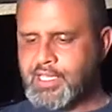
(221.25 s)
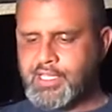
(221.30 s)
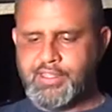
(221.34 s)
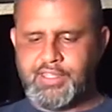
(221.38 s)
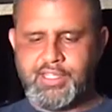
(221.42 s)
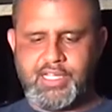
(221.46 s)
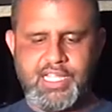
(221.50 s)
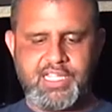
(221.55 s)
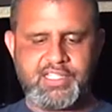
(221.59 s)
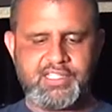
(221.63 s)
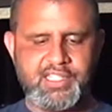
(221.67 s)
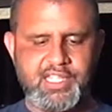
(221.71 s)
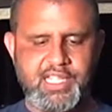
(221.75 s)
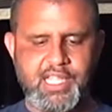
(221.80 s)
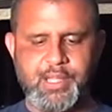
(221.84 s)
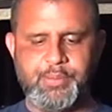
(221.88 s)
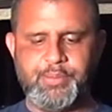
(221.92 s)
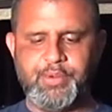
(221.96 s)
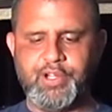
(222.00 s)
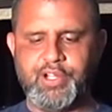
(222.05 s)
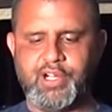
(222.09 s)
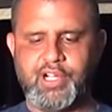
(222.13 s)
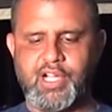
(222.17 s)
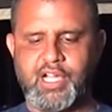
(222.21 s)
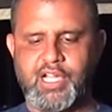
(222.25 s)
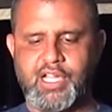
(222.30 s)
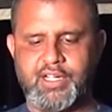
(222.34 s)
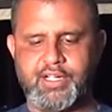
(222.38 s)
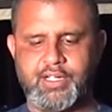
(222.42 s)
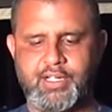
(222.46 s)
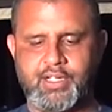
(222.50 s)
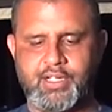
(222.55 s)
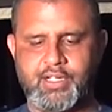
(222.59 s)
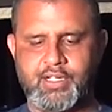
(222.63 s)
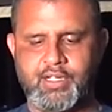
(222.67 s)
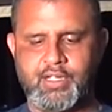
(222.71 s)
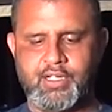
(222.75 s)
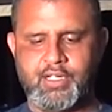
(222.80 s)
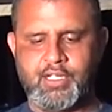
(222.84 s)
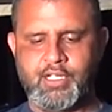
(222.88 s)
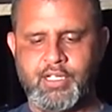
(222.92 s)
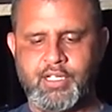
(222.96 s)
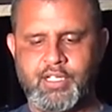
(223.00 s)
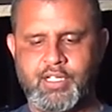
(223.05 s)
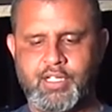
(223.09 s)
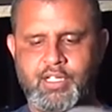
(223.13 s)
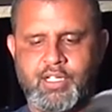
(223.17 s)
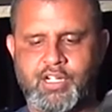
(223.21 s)
The next thing I put on
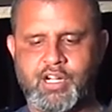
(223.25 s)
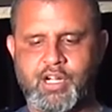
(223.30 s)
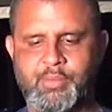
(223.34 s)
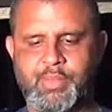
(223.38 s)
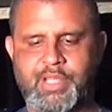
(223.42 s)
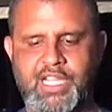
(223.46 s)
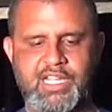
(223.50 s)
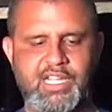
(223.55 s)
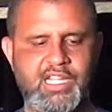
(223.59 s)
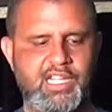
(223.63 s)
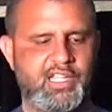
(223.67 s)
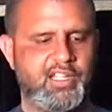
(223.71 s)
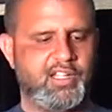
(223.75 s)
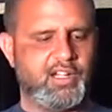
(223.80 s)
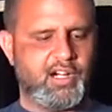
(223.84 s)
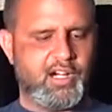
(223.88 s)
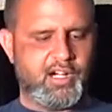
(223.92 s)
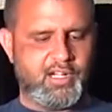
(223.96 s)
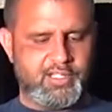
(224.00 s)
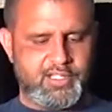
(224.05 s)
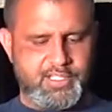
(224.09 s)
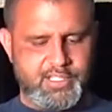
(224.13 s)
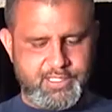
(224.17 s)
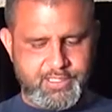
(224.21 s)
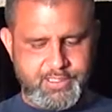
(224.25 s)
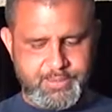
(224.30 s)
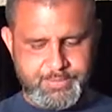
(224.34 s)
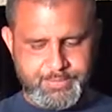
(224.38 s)
are my knee guards.